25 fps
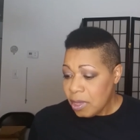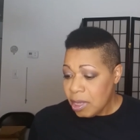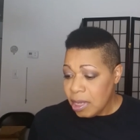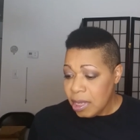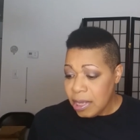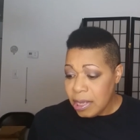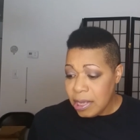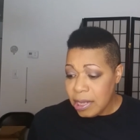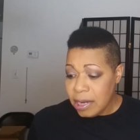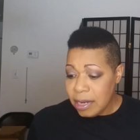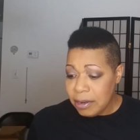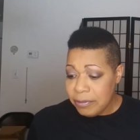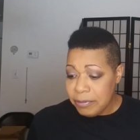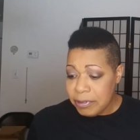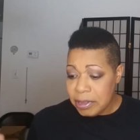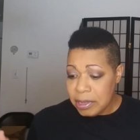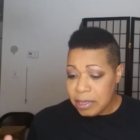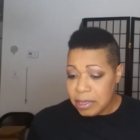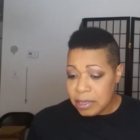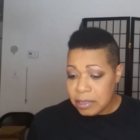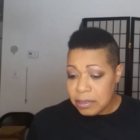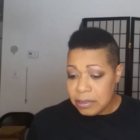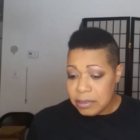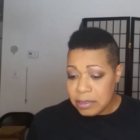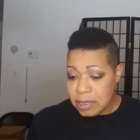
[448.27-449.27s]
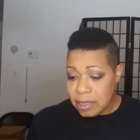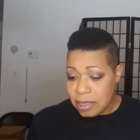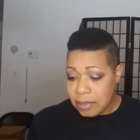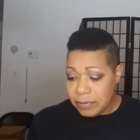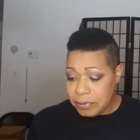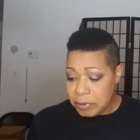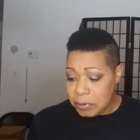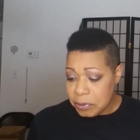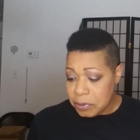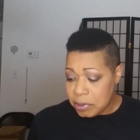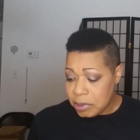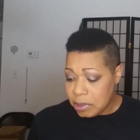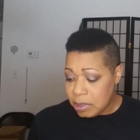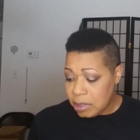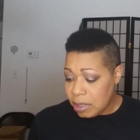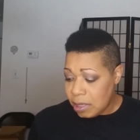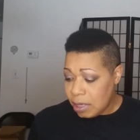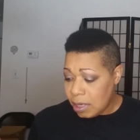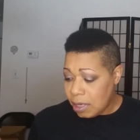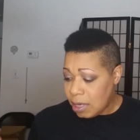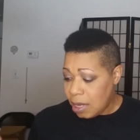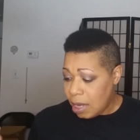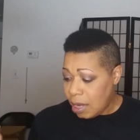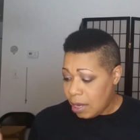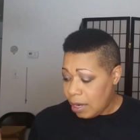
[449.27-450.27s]
and everything else that I've used
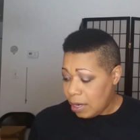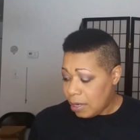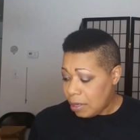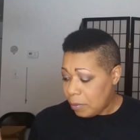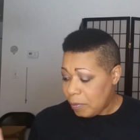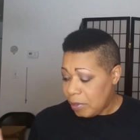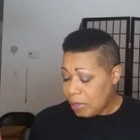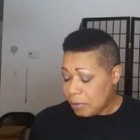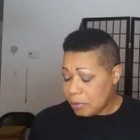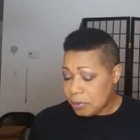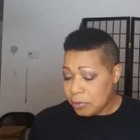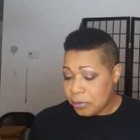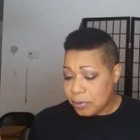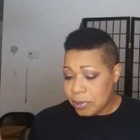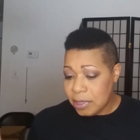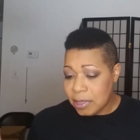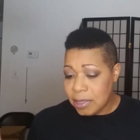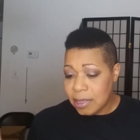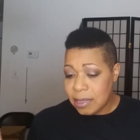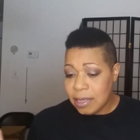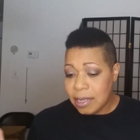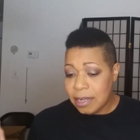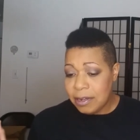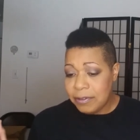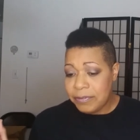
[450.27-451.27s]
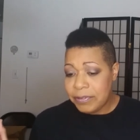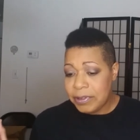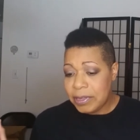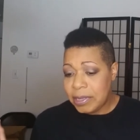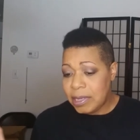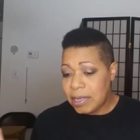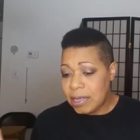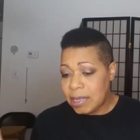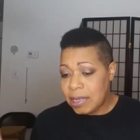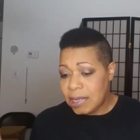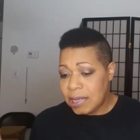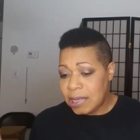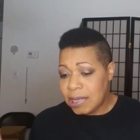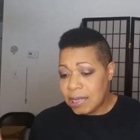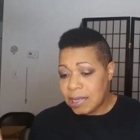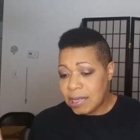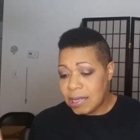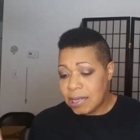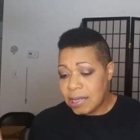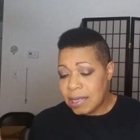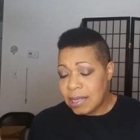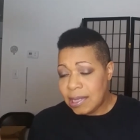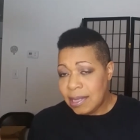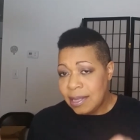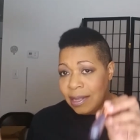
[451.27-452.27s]
today I am absolutely
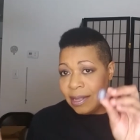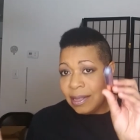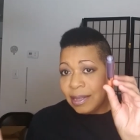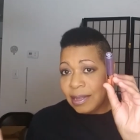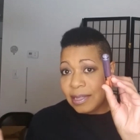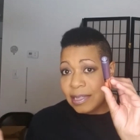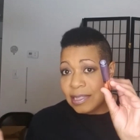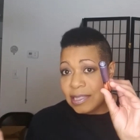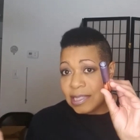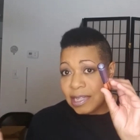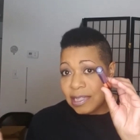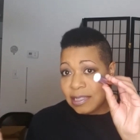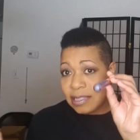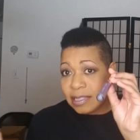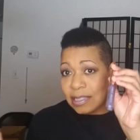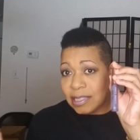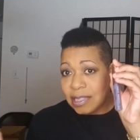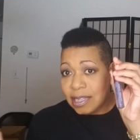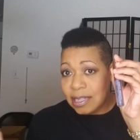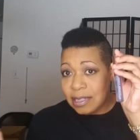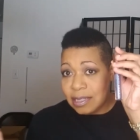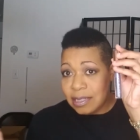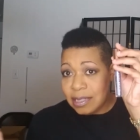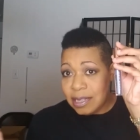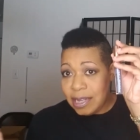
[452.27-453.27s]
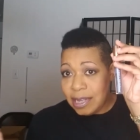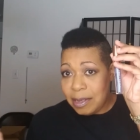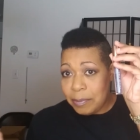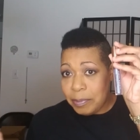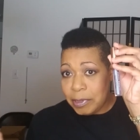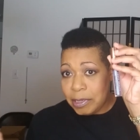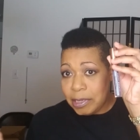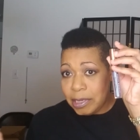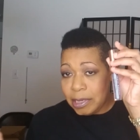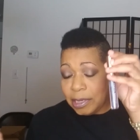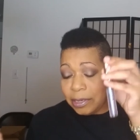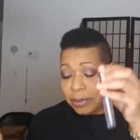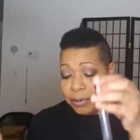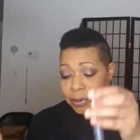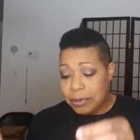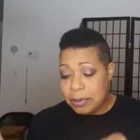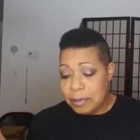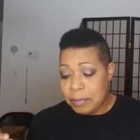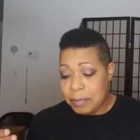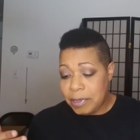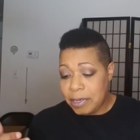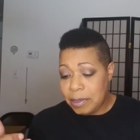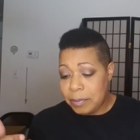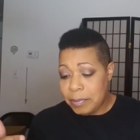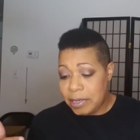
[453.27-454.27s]
loving this I just hate the applicator
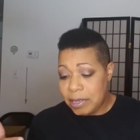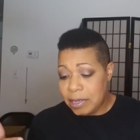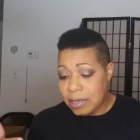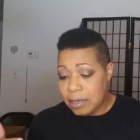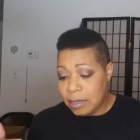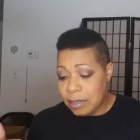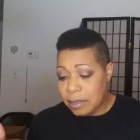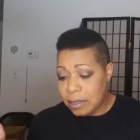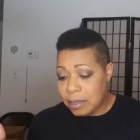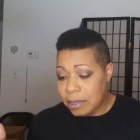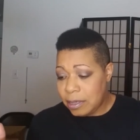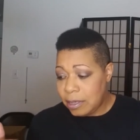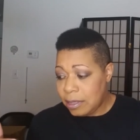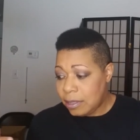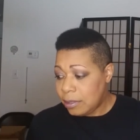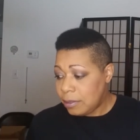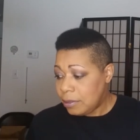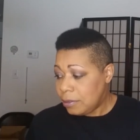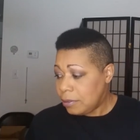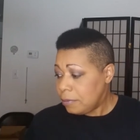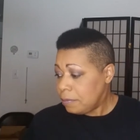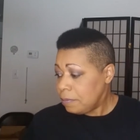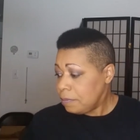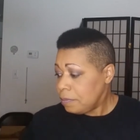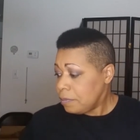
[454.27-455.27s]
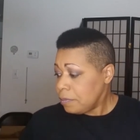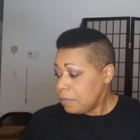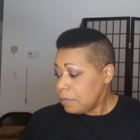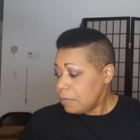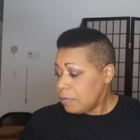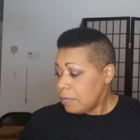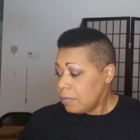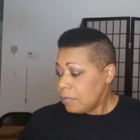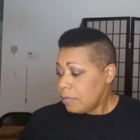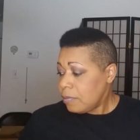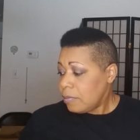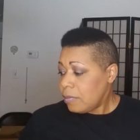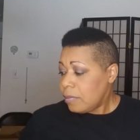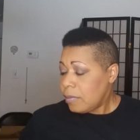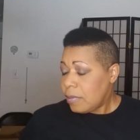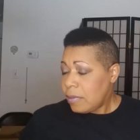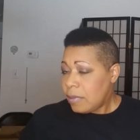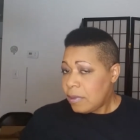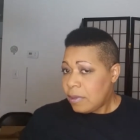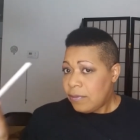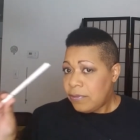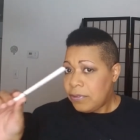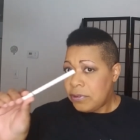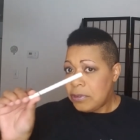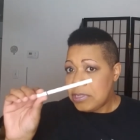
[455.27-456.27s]
but I'm liking the color
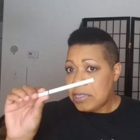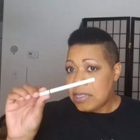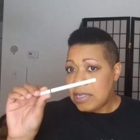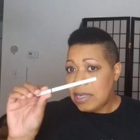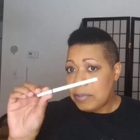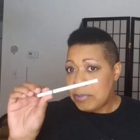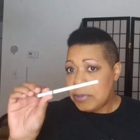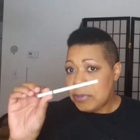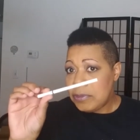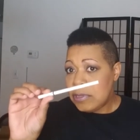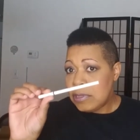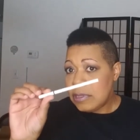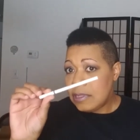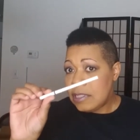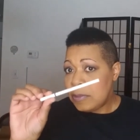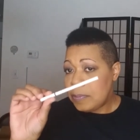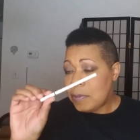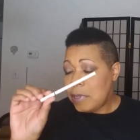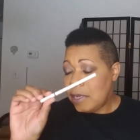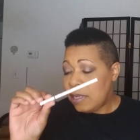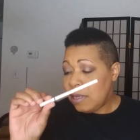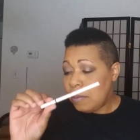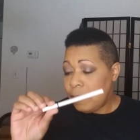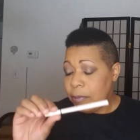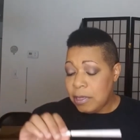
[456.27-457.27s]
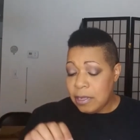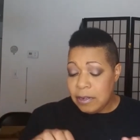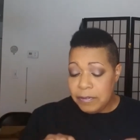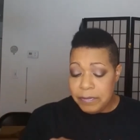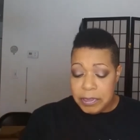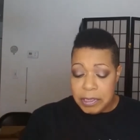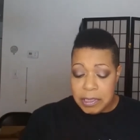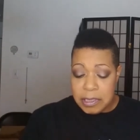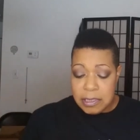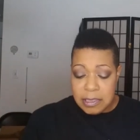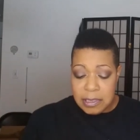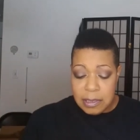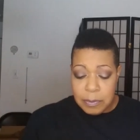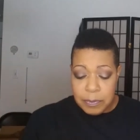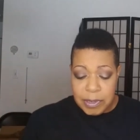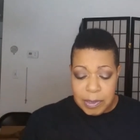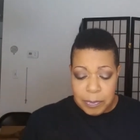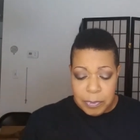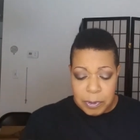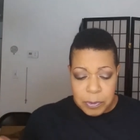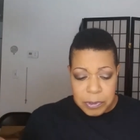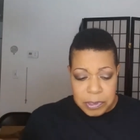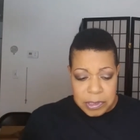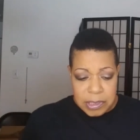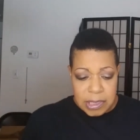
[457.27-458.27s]
first time using this but I am loving it some
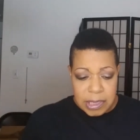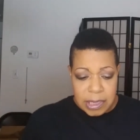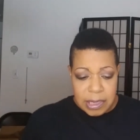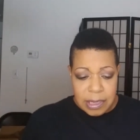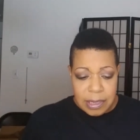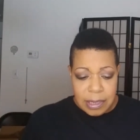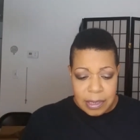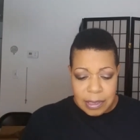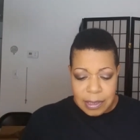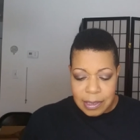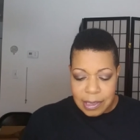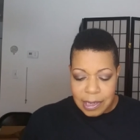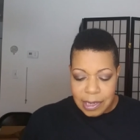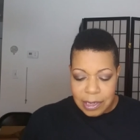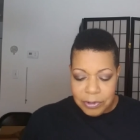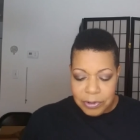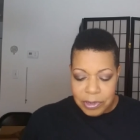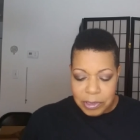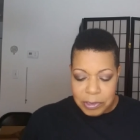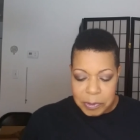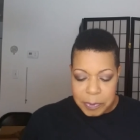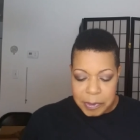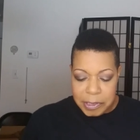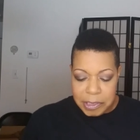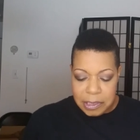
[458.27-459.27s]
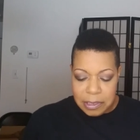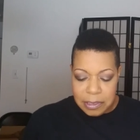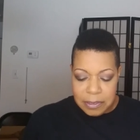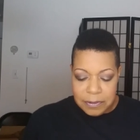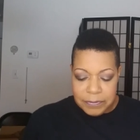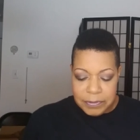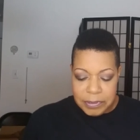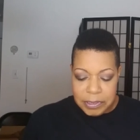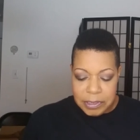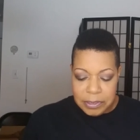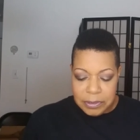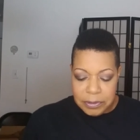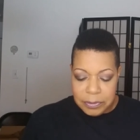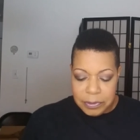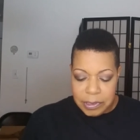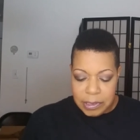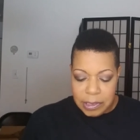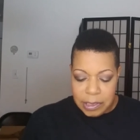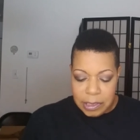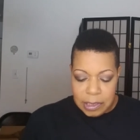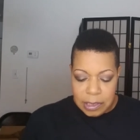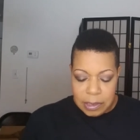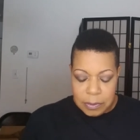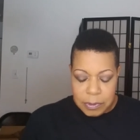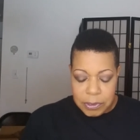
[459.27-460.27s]
people were saying I know I was about to end the video and then
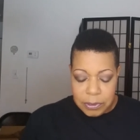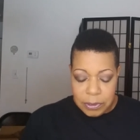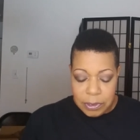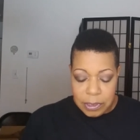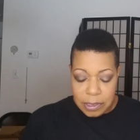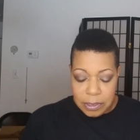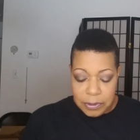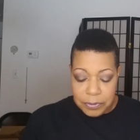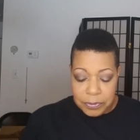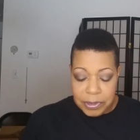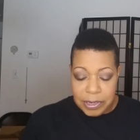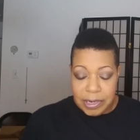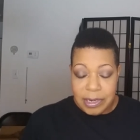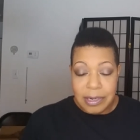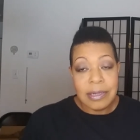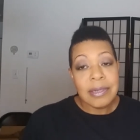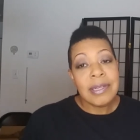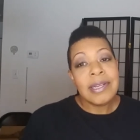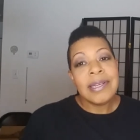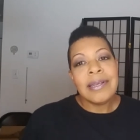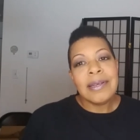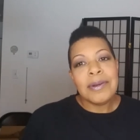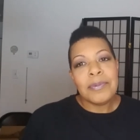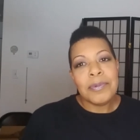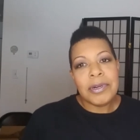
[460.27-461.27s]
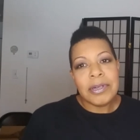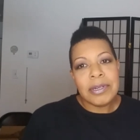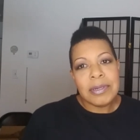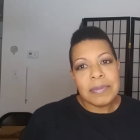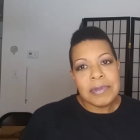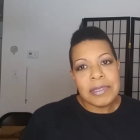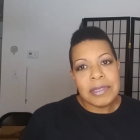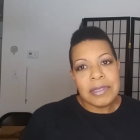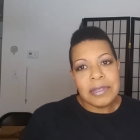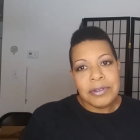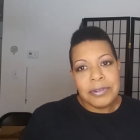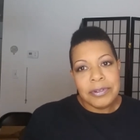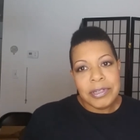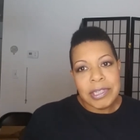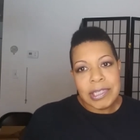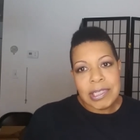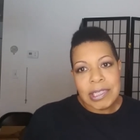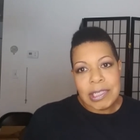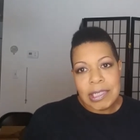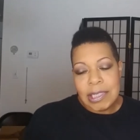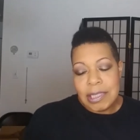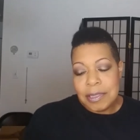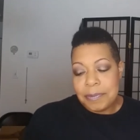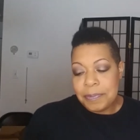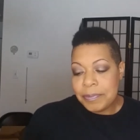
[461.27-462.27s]
I keep talking right welcome to the
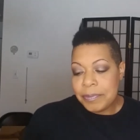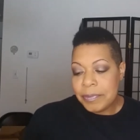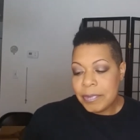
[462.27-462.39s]
crazy